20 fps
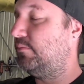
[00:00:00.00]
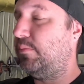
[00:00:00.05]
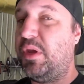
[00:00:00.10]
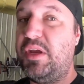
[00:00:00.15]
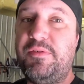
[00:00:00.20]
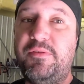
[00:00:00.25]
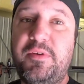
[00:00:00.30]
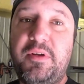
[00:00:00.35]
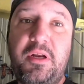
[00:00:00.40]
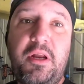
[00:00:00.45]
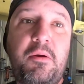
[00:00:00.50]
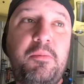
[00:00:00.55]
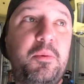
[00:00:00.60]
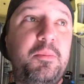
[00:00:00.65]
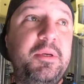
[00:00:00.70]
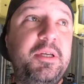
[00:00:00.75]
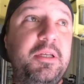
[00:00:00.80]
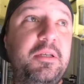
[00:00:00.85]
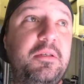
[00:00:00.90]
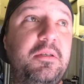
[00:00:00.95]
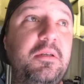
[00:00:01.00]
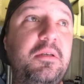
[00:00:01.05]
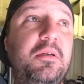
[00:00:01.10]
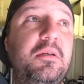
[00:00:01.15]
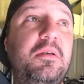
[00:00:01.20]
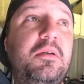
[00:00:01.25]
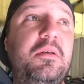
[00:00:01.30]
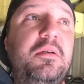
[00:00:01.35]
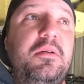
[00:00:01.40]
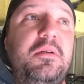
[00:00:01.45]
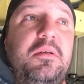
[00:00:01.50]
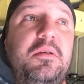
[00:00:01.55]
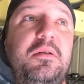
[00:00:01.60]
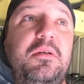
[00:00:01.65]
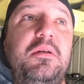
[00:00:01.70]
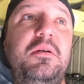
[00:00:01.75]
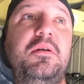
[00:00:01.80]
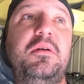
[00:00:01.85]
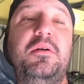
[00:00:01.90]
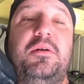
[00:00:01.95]
beefing it up a bit.
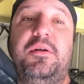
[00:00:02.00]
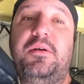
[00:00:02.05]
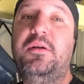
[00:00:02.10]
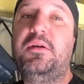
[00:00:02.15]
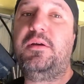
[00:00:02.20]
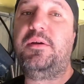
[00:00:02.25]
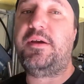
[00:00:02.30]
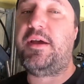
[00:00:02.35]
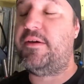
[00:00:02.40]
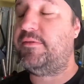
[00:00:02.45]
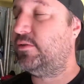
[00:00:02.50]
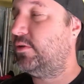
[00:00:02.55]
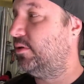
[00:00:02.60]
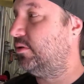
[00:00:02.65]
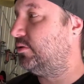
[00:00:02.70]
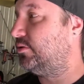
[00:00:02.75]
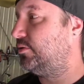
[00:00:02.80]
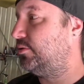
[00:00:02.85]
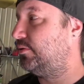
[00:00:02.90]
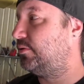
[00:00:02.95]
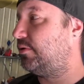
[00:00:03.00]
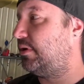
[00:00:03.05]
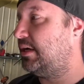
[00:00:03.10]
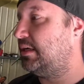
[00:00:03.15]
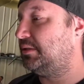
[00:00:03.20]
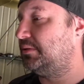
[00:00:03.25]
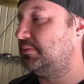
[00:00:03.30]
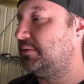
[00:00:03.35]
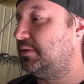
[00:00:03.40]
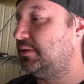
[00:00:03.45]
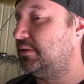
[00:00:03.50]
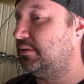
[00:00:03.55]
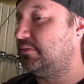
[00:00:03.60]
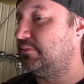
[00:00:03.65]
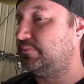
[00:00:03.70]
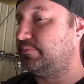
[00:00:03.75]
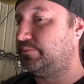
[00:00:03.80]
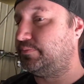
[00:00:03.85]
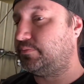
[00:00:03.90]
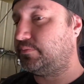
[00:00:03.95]
I haven't gone too crazy with it.
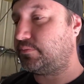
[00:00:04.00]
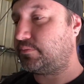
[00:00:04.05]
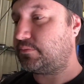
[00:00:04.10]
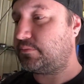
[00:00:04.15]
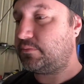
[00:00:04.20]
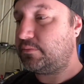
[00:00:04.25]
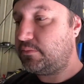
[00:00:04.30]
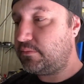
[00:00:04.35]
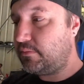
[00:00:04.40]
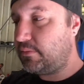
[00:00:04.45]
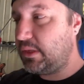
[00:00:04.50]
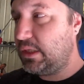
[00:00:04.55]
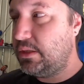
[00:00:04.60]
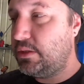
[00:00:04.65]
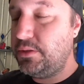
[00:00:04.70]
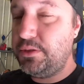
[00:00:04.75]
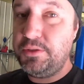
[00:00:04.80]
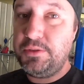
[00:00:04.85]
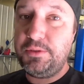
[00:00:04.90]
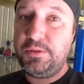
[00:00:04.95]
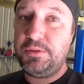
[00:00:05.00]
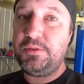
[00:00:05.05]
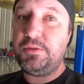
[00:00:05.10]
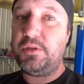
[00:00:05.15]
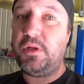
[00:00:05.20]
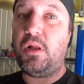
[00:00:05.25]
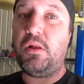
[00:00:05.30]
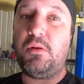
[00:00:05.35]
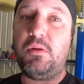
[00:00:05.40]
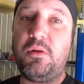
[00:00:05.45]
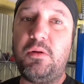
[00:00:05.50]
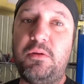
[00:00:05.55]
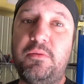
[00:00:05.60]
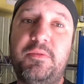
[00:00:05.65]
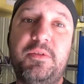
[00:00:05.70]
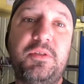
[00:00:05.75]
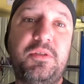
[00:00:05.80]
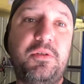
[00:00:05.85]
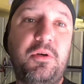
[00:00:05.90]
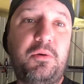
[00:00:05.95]
It uses a lot
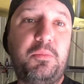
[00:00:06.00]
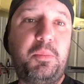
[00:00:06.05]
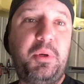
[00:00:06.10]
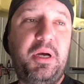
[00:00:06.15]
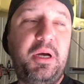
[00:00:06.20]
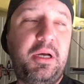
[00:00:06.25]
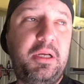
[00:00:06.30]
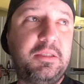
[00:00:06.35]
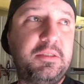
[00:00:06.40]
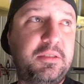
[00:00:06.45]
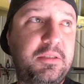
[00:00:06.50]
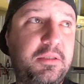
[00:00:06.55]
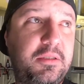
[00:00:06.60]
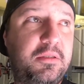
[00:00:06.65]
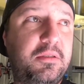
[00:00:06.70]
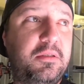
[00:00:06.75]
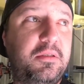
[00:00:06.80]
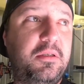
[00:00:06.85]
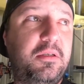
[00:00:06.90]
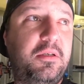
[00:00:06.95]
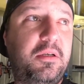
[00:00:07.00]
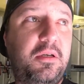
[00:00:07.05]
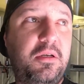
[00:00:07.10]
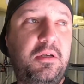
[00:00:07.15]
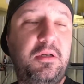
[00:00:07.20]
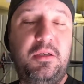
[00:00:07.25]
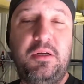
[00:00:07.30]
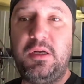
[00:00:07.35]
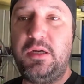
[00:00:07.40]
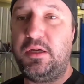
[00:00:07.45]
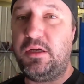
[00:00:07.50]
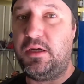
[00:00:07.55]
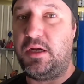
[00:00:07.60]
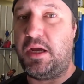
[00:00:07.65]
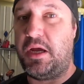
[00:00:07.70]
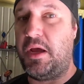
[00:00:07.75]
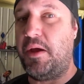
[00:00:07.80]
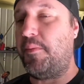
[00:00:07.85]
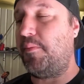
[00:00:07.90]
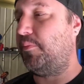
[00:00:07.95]
of the stock parts,
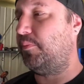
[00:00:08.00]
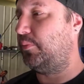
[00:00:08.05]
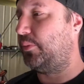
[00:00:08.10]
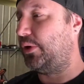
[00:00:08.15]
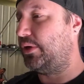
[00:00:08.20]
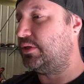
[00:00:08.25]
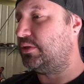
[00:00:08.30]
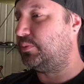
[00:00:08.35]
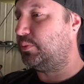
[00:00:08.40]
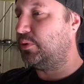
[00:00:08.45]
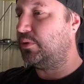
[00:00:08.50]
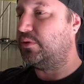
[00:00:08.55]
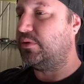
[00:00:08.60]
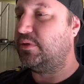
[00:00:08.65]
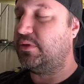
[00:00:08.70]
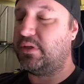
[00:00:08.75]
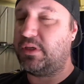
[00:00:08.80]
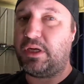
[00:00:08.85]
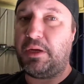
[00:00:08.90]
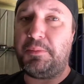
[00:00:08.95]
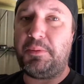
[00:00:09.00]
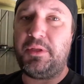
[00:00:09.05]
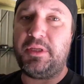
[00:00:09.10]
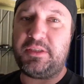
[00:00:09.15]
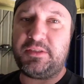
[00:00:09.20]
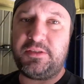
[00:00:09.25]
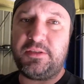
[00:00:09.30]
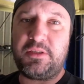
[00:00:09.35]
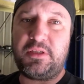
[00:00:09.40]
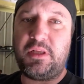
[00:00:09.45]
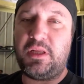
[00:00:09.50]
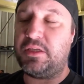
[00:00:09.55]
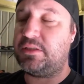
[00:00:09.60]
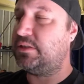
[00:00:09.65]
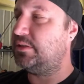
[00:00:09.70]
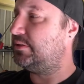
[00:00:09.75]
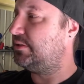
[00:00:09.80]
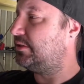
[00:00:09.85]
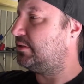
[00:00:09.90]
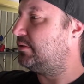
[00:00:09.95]
but I just put a couple extra
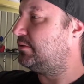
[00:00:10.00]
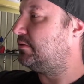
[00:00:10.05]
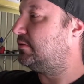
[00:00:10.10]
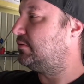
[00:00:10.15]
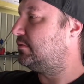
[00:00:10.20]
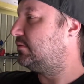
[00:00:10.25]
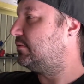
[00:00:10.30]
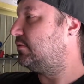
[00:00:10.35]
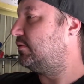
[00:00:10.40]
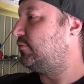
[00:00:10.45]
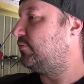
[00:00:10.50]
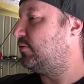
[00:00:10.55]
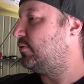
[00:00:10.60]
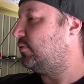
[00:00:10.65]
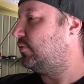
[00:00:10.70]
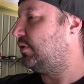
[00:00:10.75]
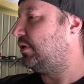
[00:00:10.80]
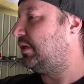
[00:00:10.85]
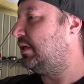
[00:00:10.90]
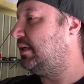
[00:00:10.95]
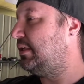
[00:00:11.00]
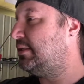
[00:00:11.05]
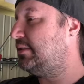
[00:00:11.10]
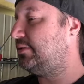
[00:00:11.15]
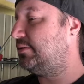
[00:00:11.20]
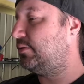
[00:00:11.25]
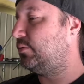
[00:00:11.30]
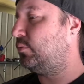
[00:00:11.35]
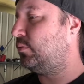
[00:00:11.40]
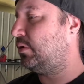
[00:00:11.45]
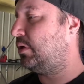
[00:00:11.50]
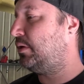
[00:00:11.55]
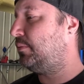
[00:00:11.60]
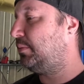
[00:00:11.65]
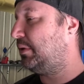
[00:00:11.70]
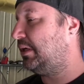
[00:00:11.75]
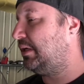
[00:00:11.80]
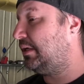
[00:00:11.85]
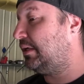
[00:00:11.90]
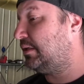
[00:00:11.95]
clutches in a few of the gears and a wide
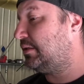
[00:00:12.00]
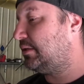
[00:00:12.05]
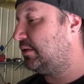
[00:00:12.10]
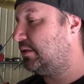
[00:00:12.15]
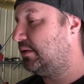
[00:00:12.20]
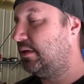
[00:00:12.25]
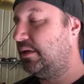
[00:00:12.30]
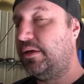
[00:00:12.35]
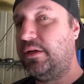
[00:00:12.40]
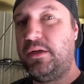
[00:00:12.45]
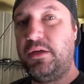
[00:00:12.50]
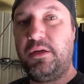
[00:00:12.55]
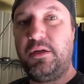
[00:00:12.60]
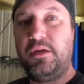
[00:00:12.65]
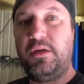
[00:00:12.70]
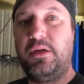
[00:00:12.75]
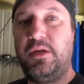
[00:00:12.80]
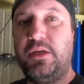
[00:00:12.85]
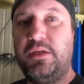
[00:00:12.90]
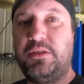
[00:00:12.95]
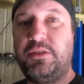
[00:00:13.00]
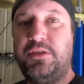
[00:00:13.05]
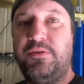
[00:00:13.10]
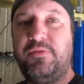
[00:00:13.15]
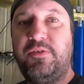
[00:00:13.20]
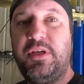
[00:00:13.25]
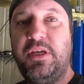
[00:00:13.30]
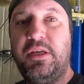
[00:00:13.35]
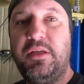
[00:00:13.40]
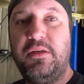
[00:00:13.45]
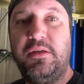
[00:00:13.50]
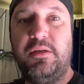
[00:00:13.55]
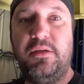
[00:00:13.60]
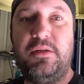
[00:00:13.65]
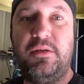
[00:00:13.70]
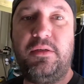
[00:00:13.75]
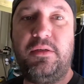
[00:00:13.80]
band and a shift kit.